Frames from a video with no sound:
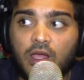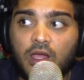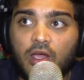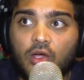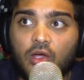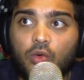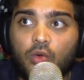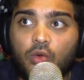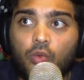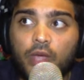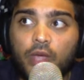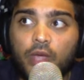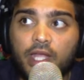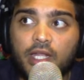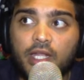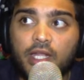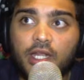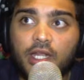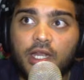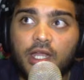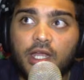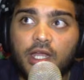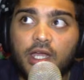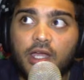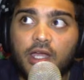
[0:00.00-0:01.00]

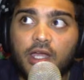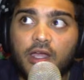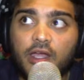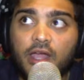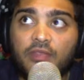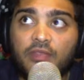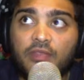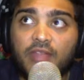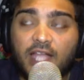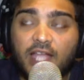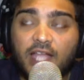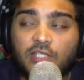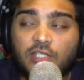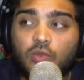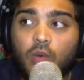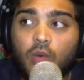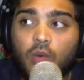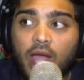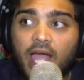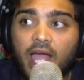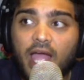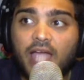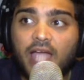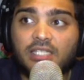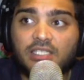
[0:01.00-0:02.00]
And that's
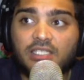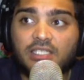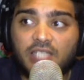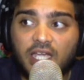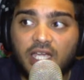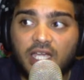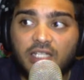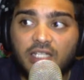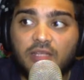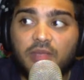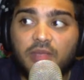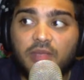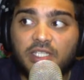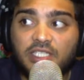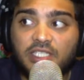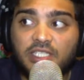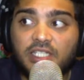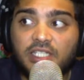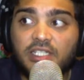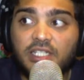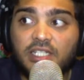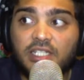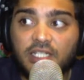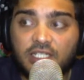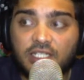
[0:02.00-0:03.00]
why I say domestic
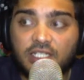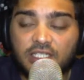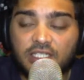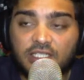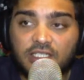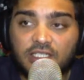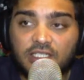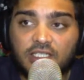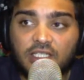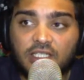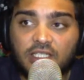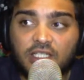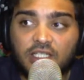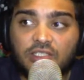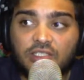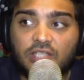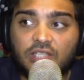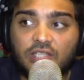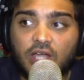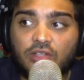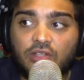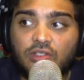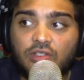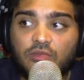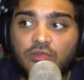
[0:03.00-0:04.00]
cricket is
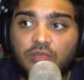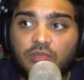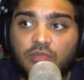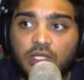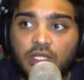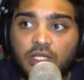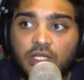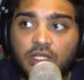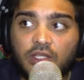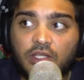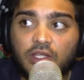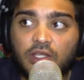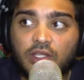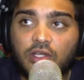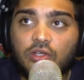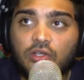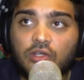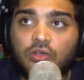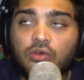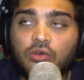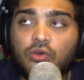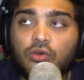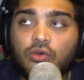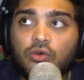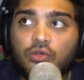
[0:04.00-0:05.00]
going to be the
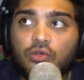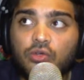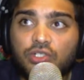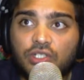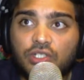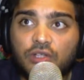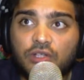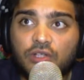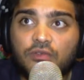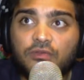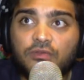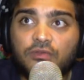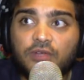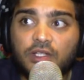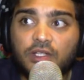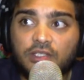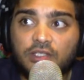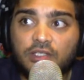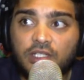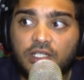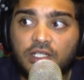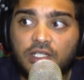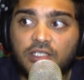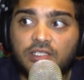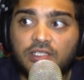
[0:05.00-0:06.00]
crucial
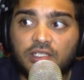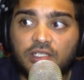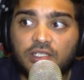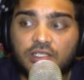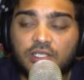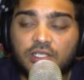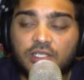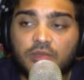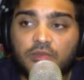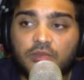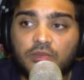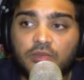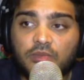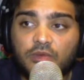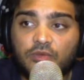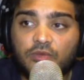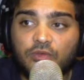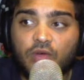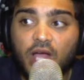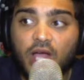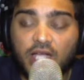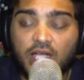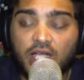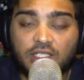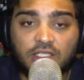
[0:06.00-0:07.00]
filtering system for
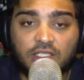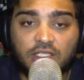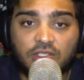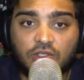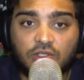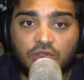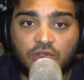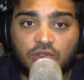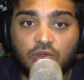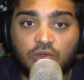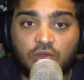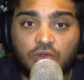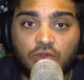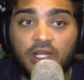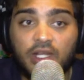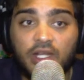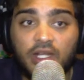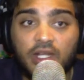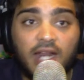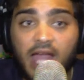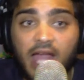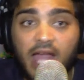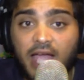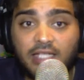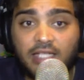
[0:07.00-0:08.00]
us to
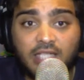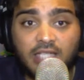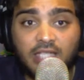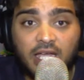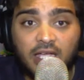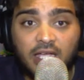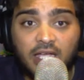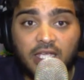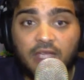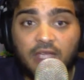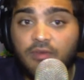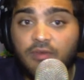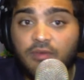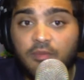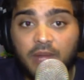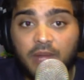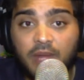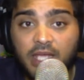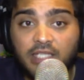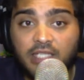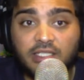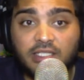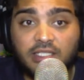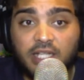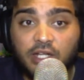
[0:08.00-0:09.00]
realize if a player
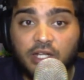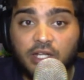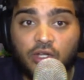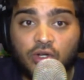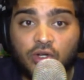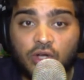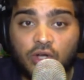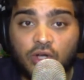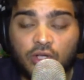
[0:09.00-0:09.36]
is ready or not.